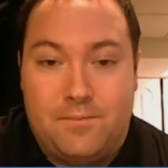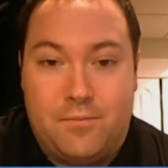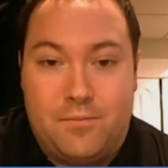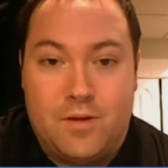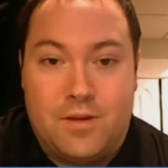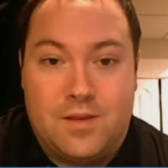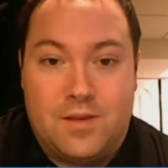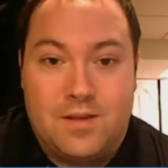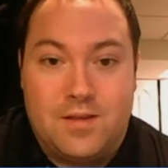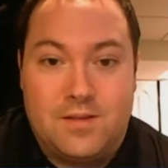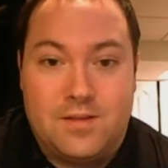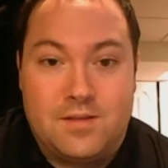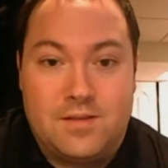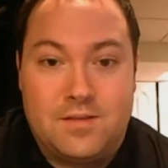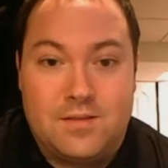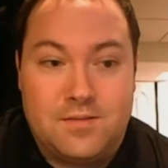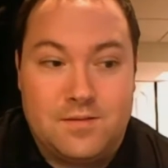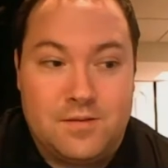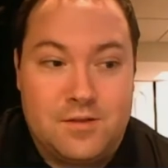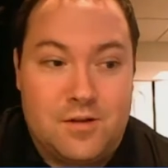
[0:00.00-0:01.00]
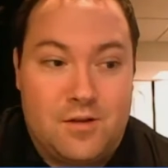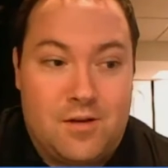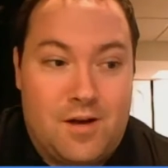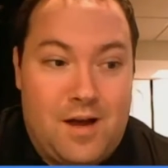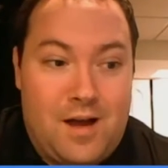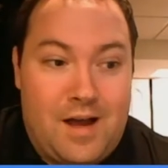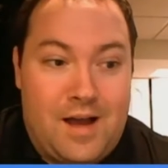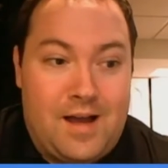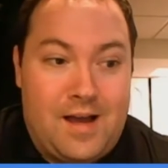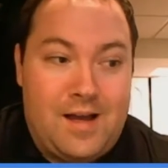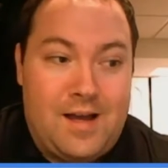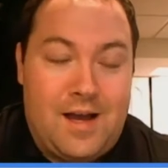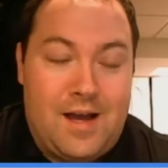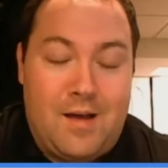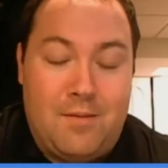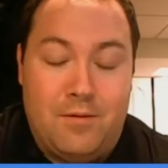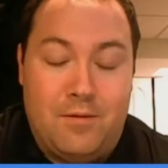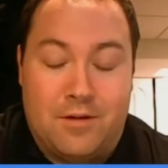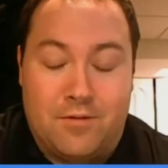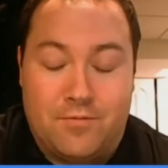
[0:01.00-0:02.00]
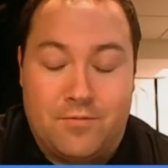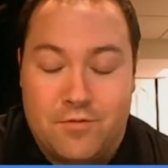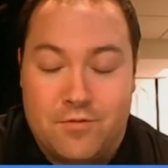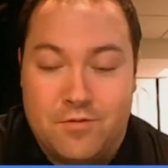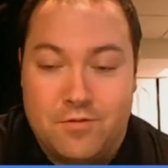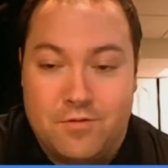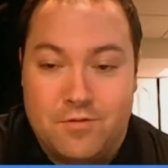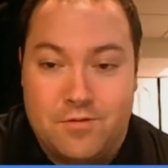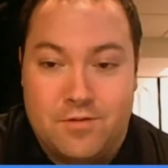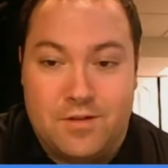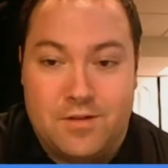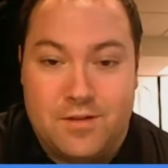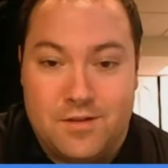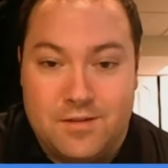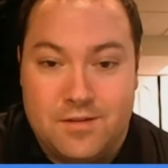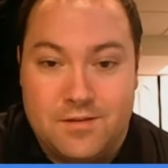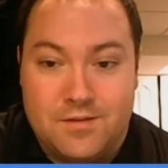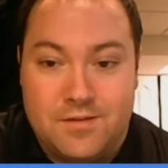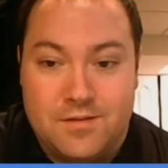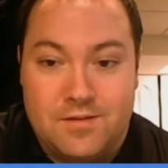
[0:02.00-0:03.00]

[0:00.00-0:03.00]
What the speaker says: with this. So I'm looking forward to it because